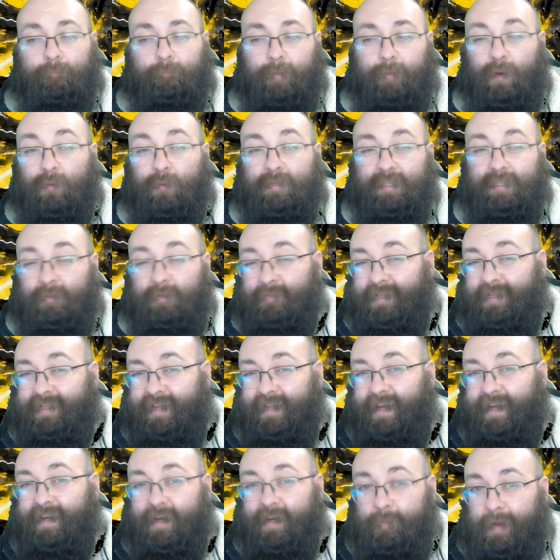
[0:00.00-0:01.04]
build some
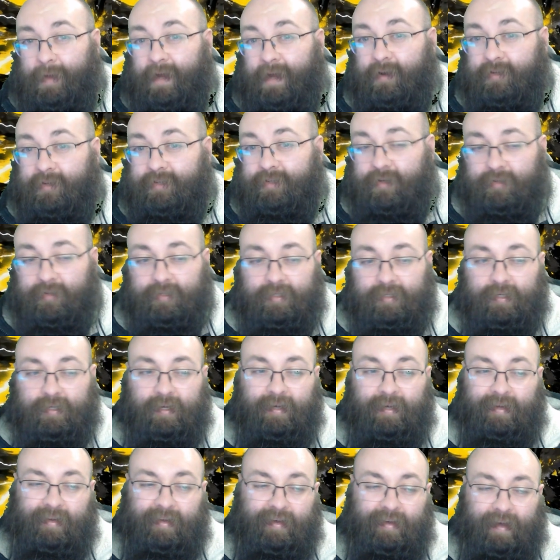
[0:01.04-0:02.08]
slightly better turns
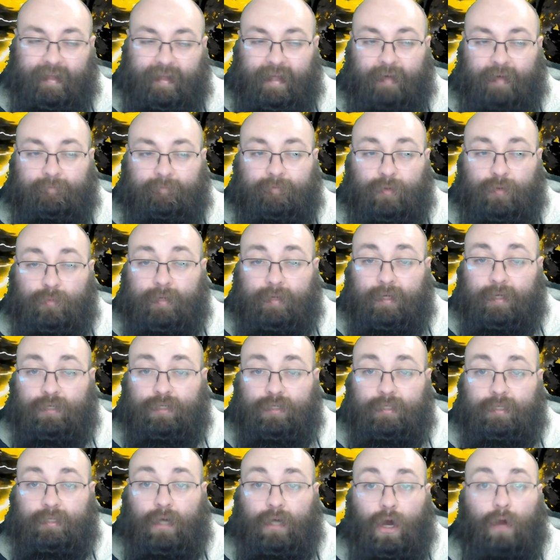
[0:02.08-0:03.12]
and have
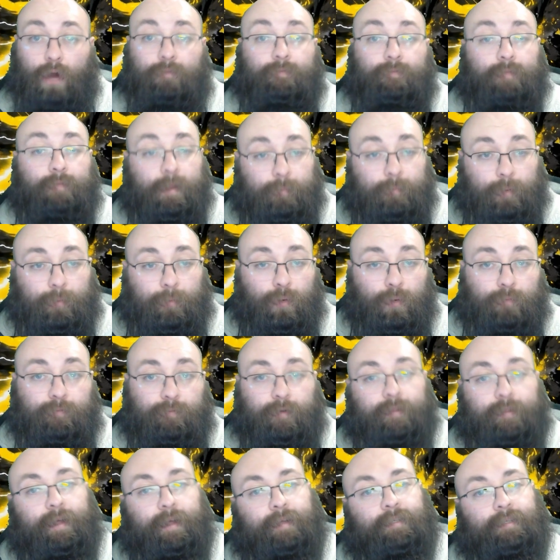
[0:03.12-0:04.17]
foundations that are flippable
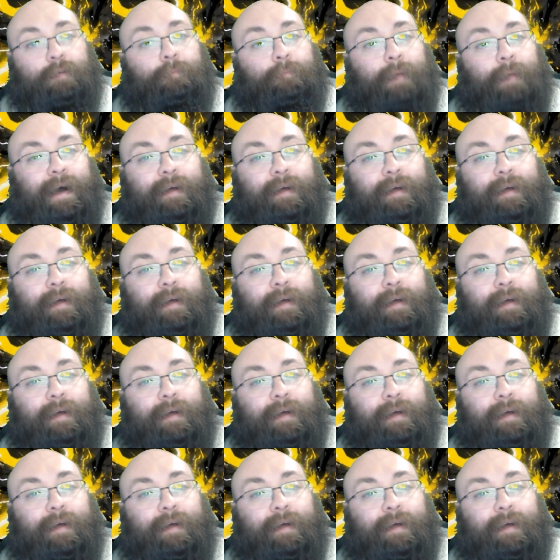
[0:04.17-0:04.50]
for things like